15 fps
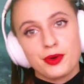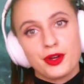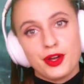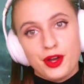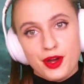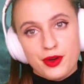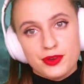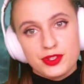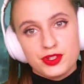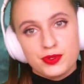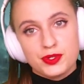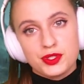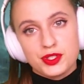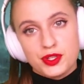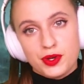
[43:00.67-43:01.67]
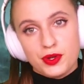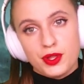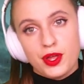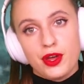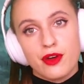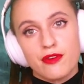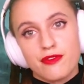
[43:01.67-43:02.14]
go into a
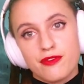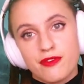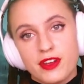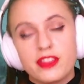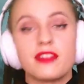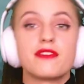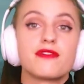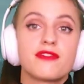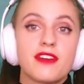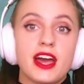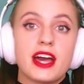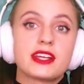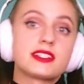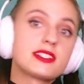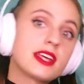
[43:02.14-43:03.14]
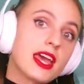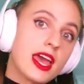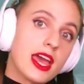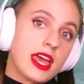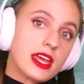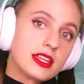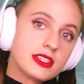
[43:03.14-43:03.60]
solo and then fast
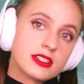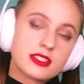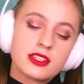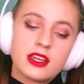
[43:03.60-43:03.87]
end.